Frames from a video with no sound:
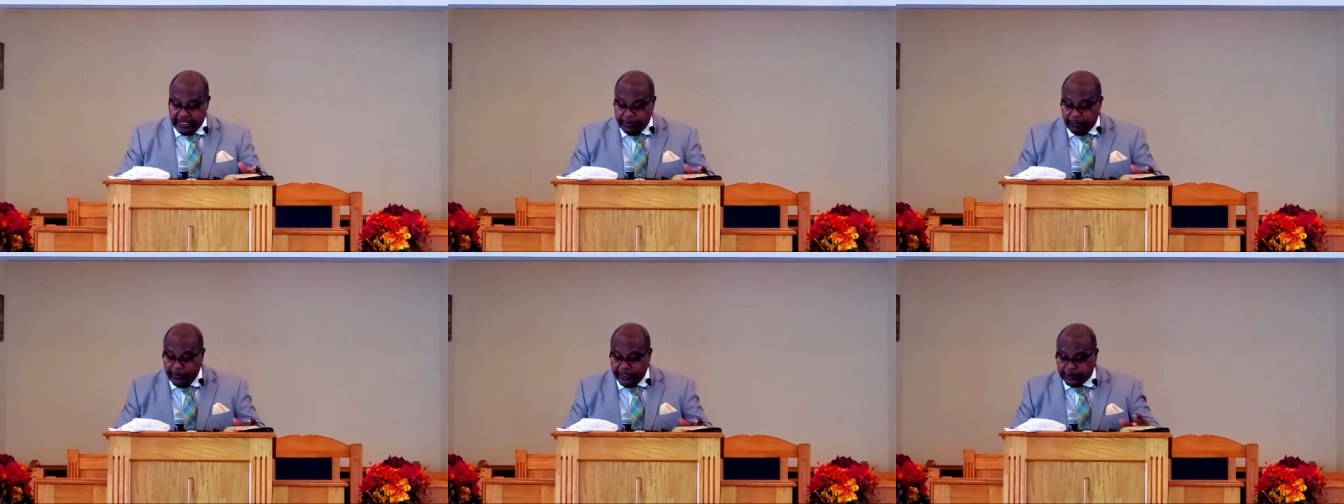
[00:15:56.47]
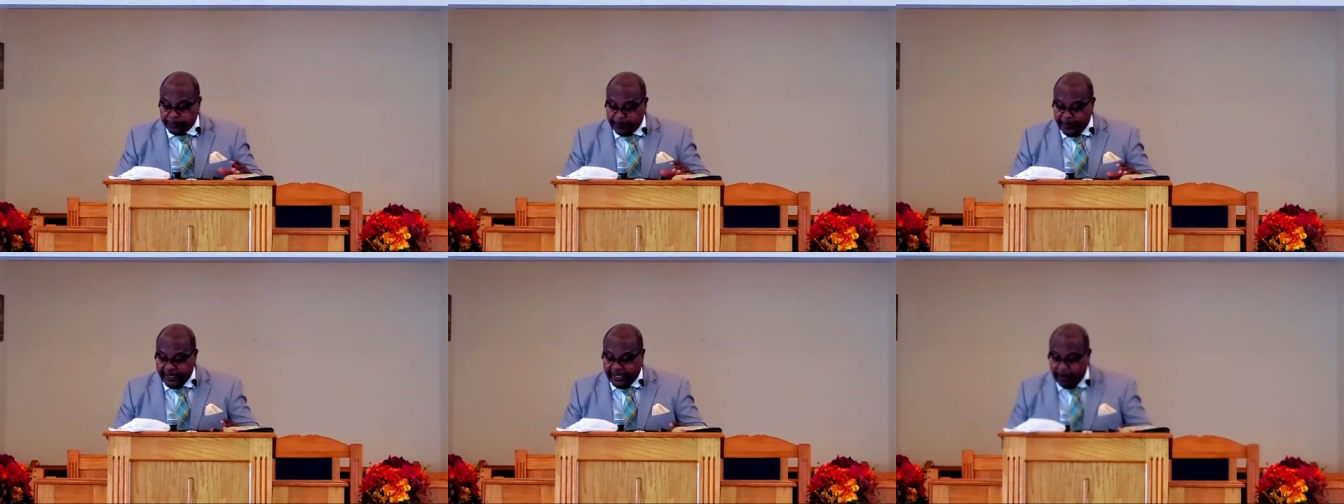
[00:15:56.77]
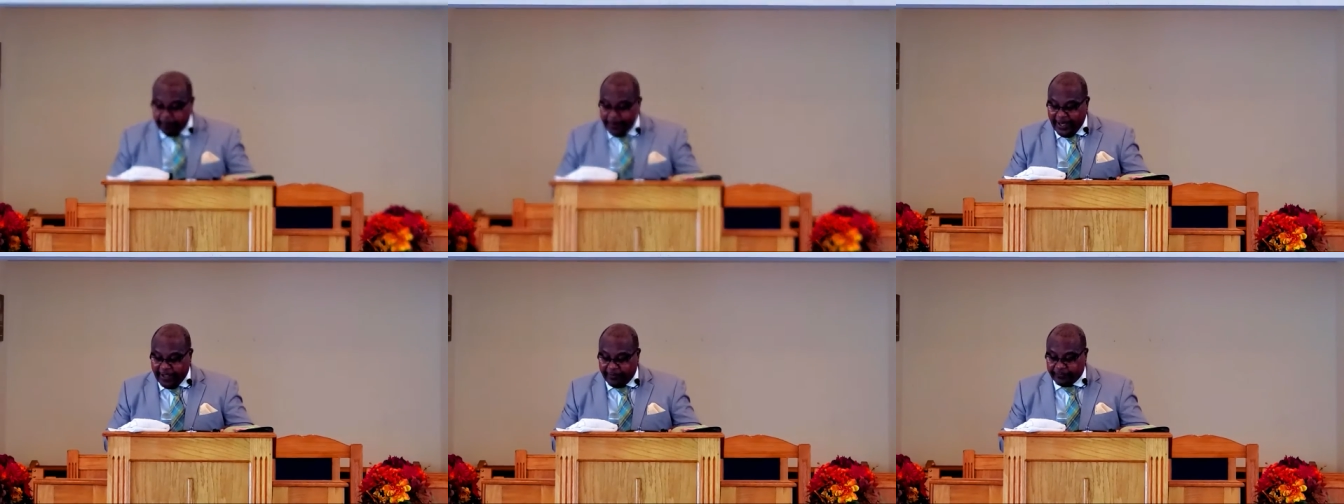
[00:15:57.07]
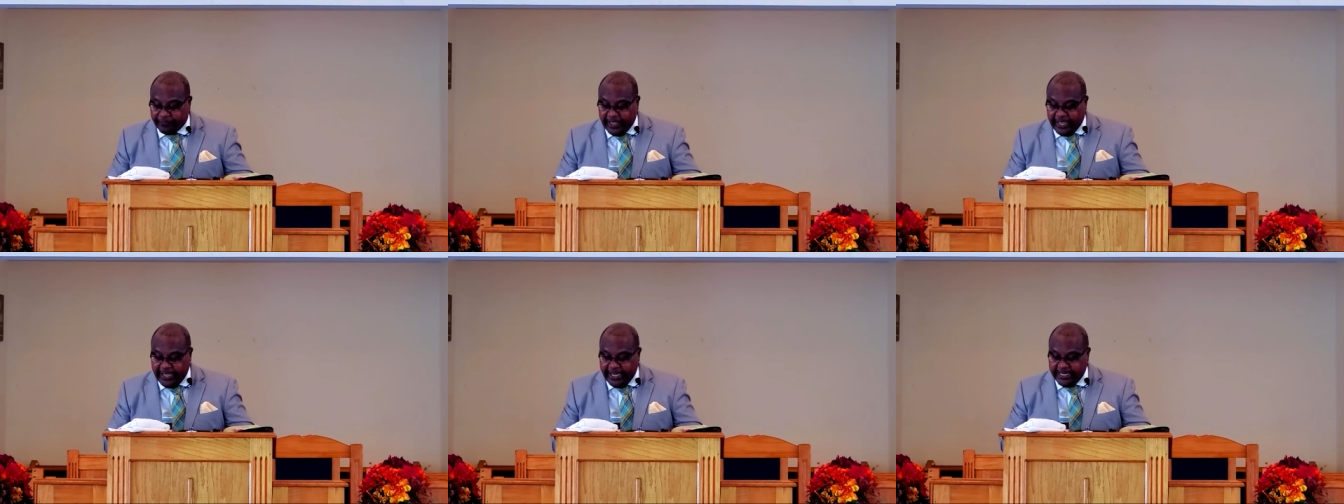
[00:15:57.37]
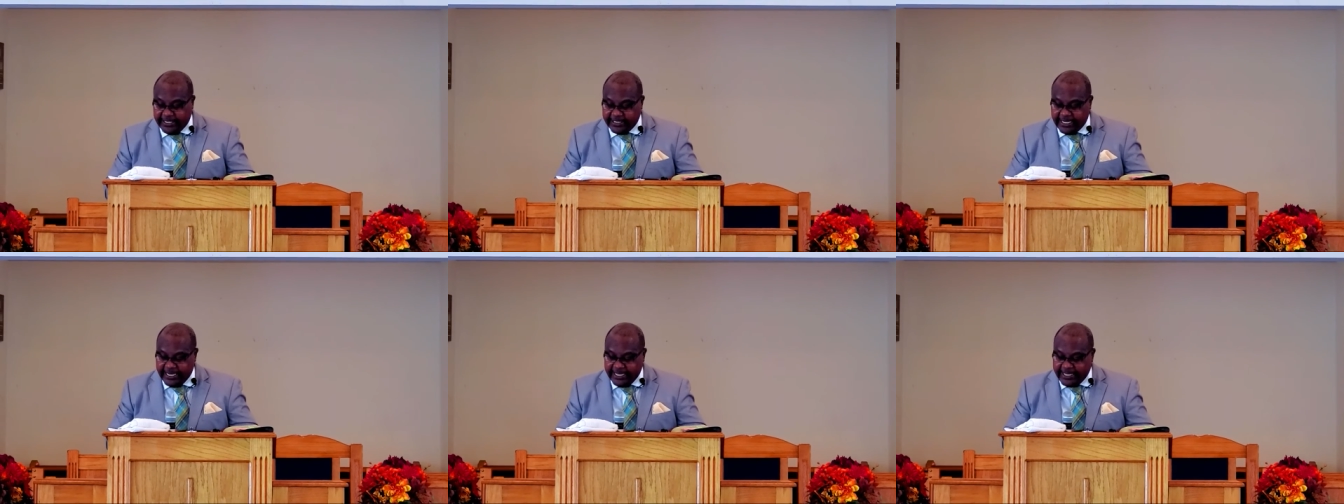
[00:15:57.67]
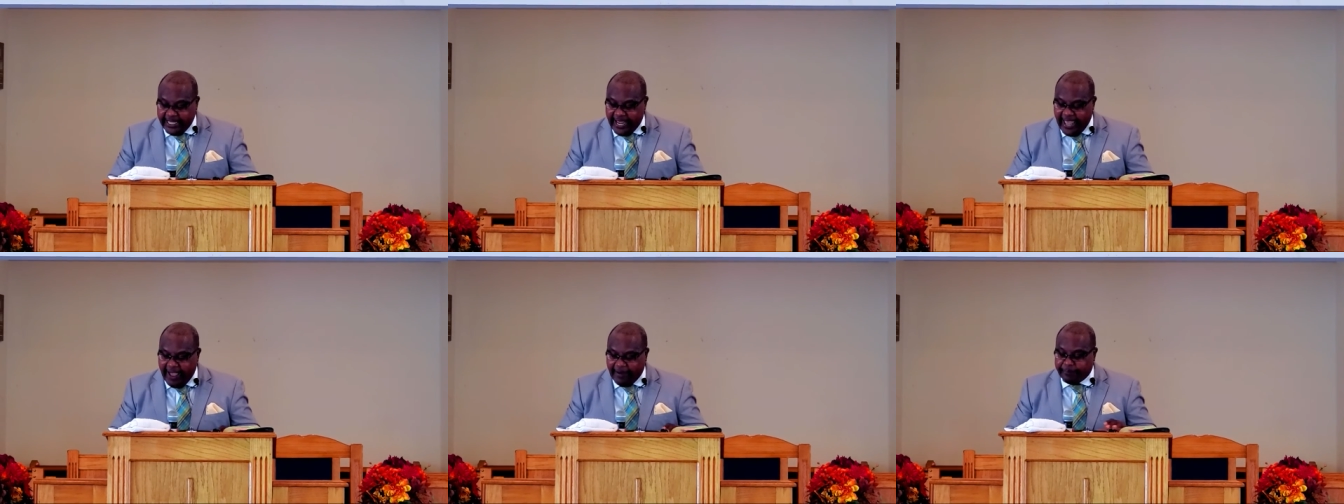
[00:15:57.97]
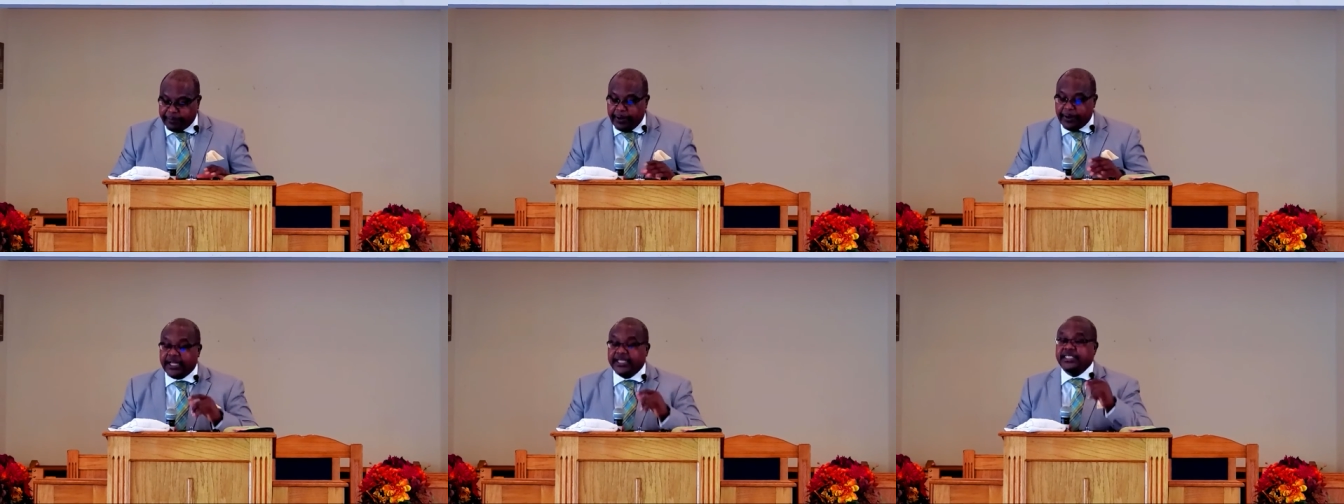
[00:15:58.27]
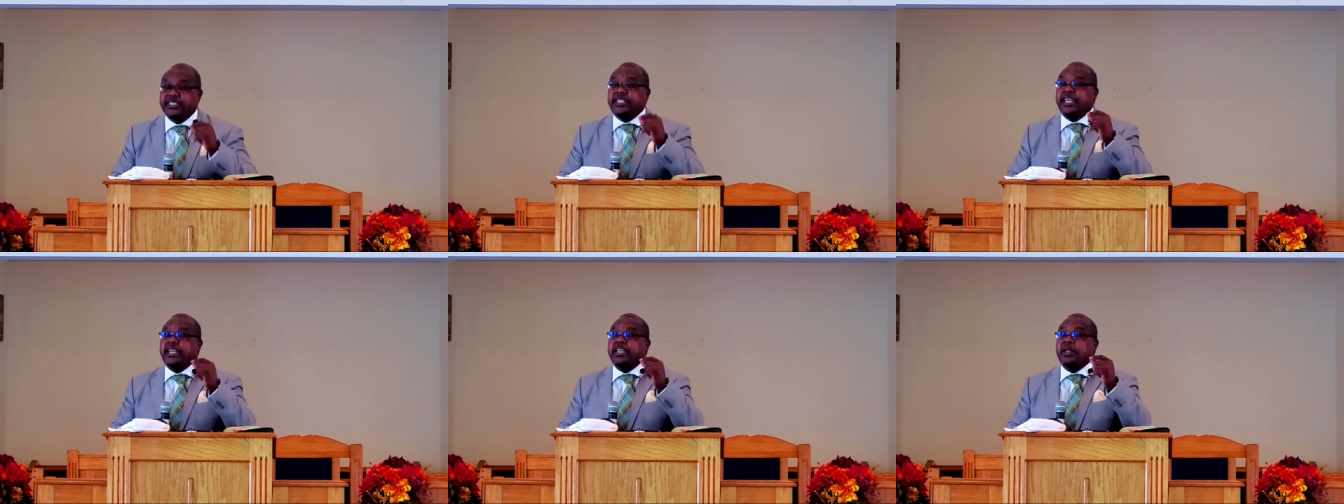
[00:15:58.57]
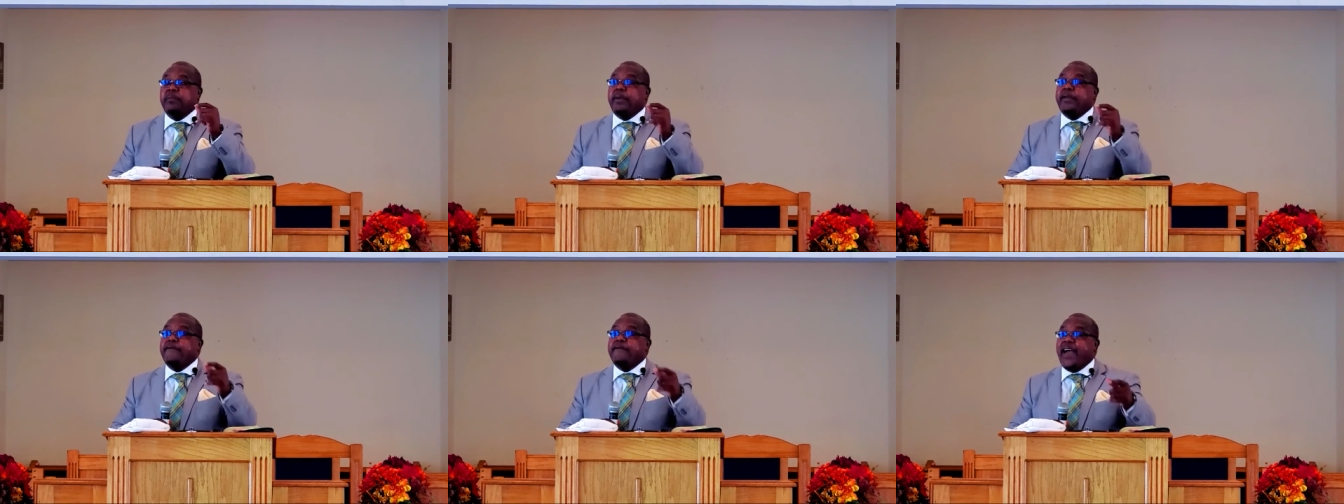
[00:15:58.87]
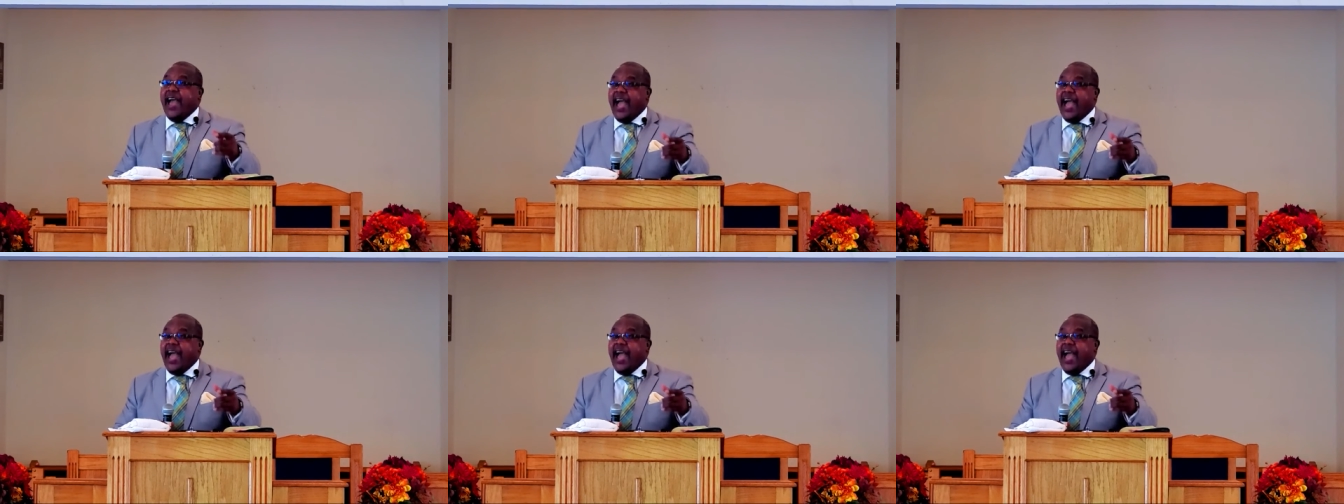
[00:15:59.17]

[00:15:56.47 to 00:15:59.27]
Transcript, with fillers: We speak about things that have to continue to be